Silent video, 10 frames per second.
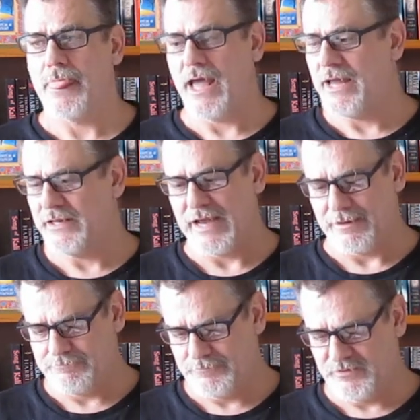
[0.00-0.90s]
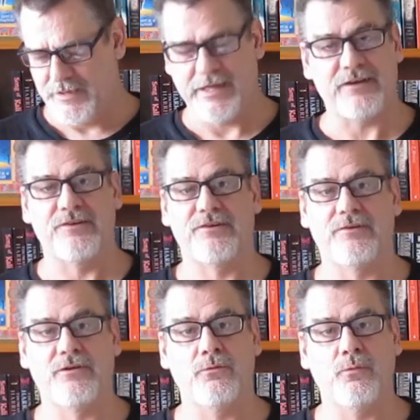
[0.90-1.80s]
And yeah, so
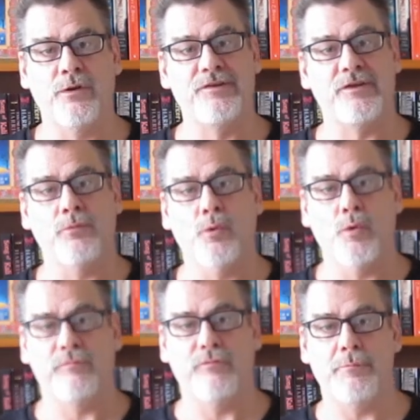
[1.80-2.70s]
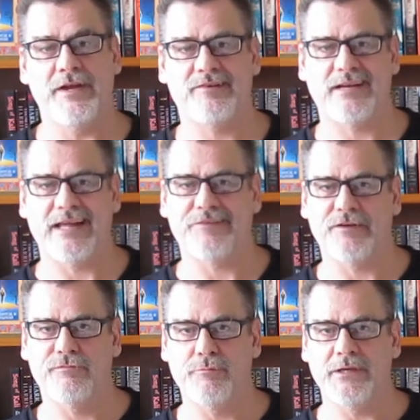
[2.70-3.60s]
that's wins an award for best classic
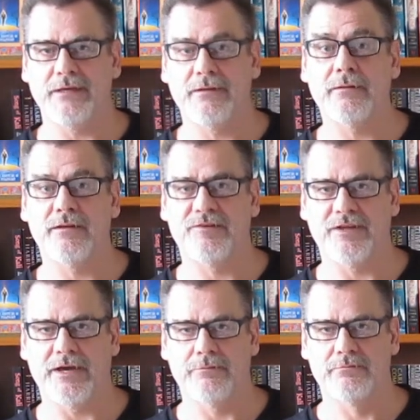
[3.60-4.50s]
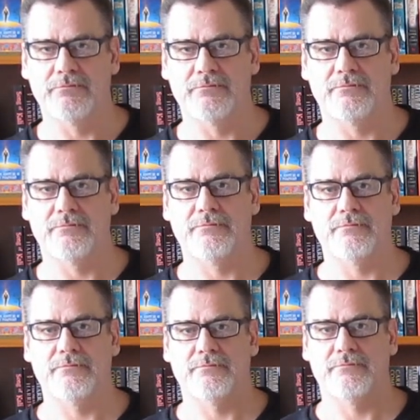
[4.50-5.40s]
for me this year.
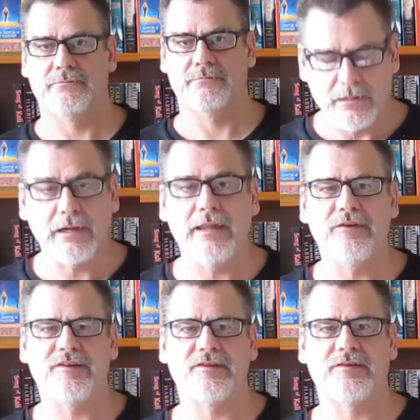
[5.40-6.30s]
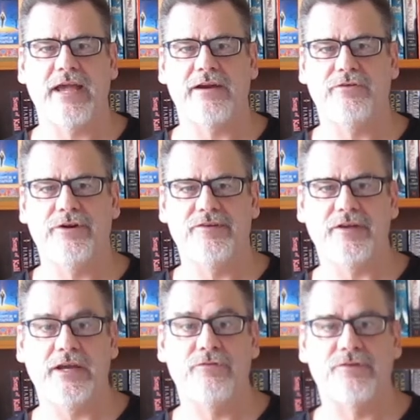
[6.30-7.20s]
Okay, the sixth category is
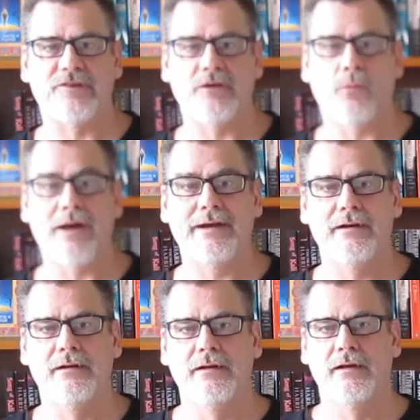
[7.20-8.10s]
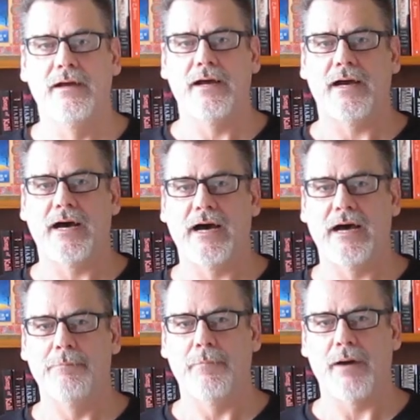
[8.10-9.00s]
an interesting one.
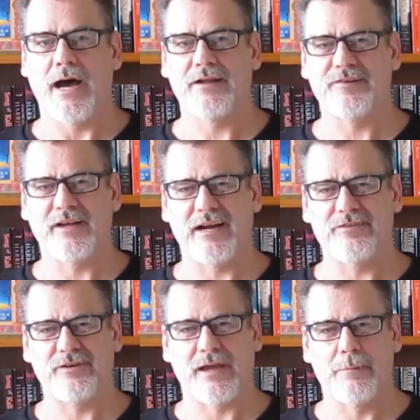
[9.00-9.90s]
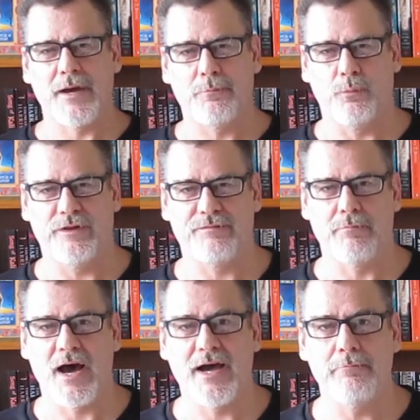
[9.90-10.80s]
I decided to come up with
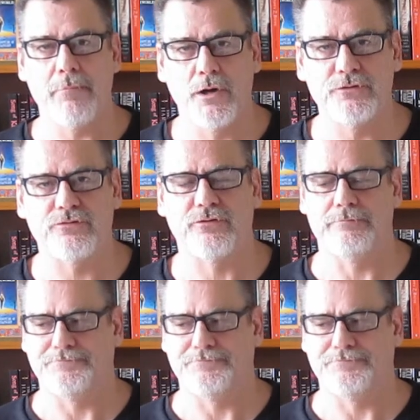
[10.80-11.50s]
my most